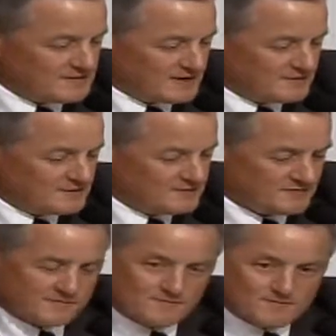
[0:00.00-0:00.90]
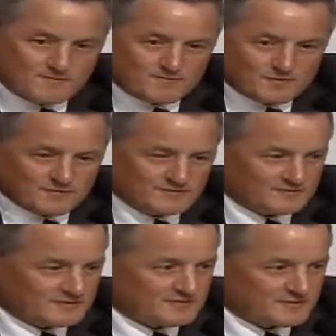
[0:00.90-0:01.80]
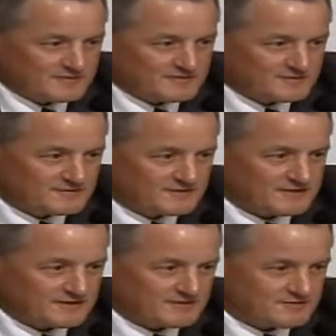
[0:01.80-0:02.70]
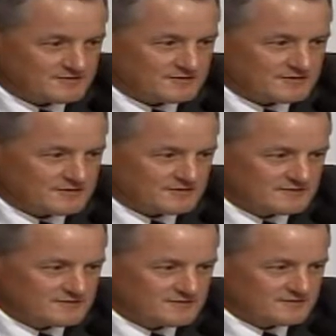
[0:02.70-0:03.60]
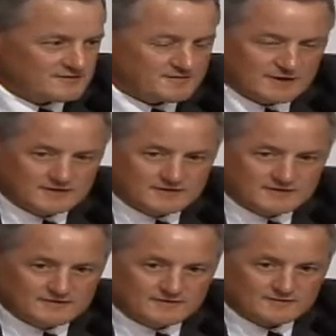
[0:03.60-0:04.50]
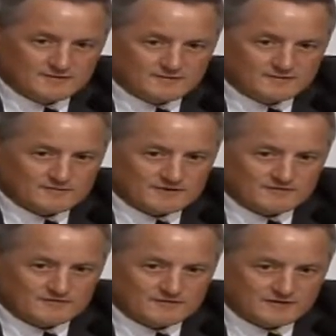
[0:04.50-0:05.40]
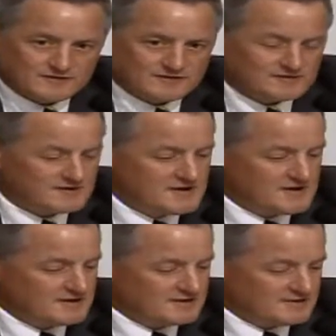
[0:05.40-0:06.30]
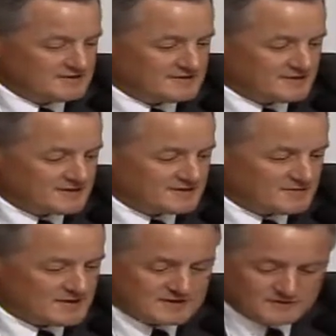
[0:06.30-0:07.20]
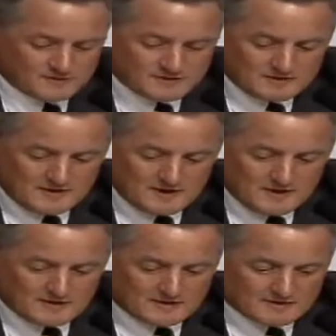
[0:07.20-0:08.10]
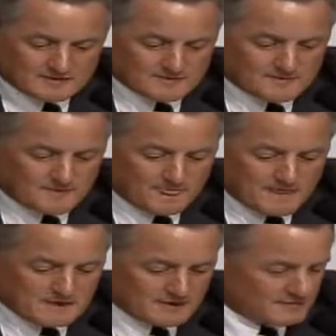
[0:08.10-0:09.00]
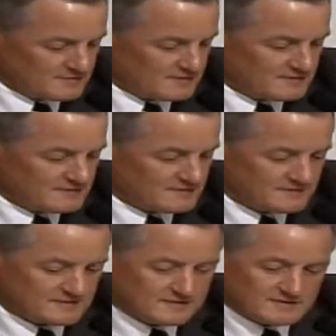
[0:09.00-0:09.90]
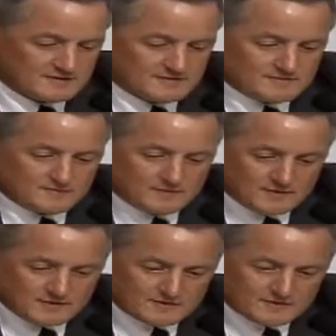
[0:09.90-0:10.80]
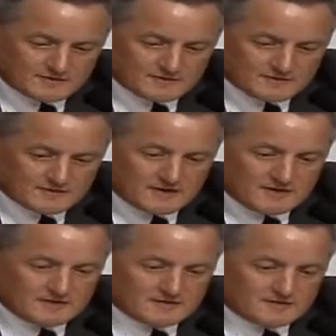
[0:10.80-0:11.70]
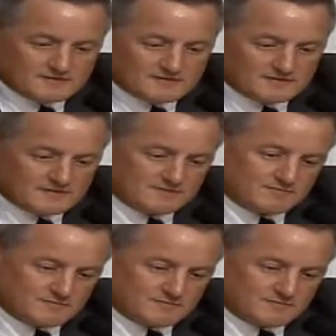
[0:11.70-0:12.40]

I know from personal experience that you and I share a lot of the same ideas on conservation and land management. Um, I know that uh, one area that uh,